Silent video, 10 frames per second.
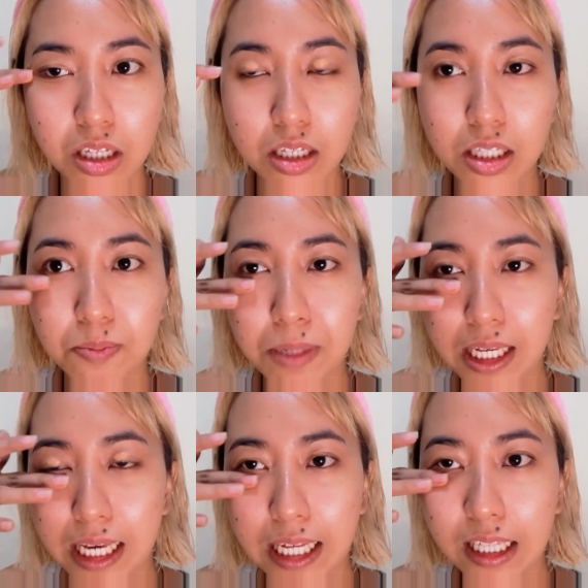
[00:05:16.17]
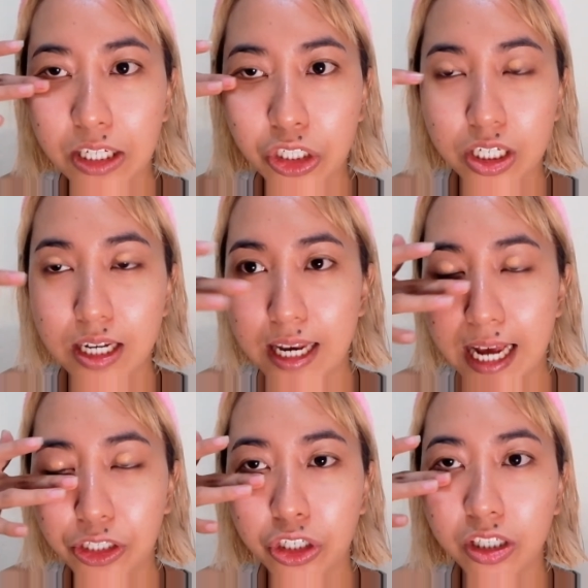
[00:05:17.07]
speak English
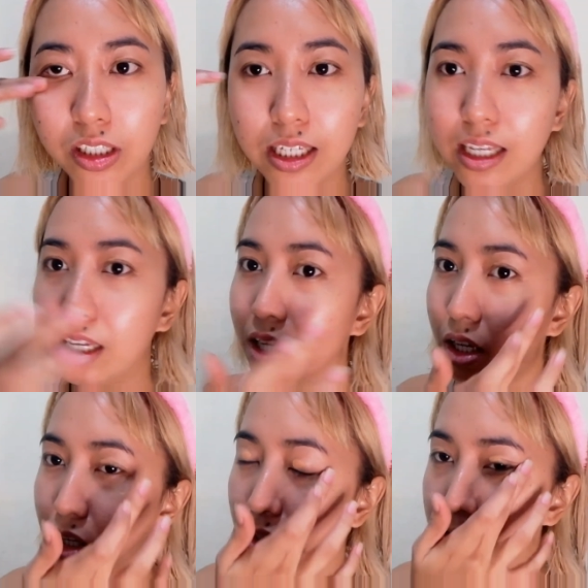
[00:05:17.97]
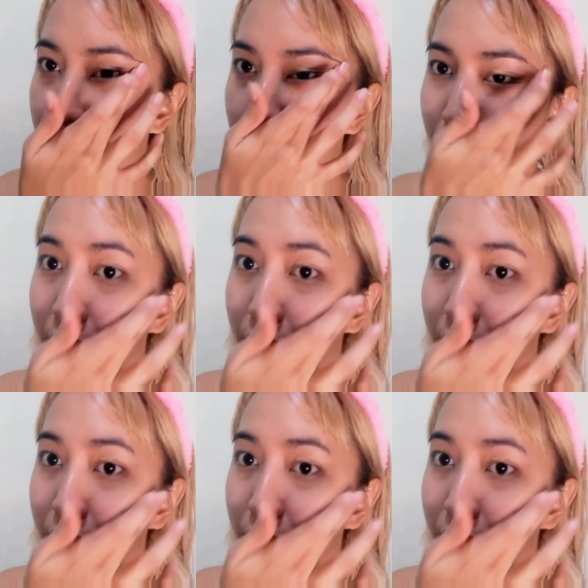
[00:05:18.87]
naturally. So